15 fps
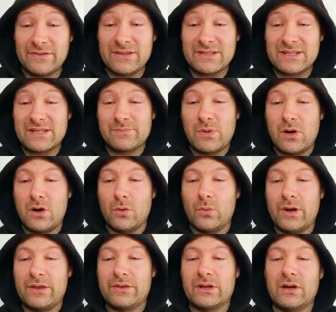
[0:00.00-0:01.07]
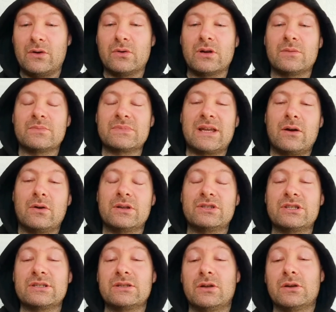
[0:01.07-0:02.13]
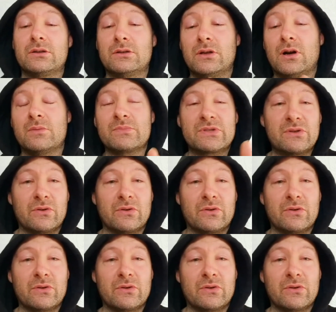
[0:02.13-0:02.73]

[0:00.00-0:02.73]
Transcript: then there's this part where the girl comes out and she's like, look, I'm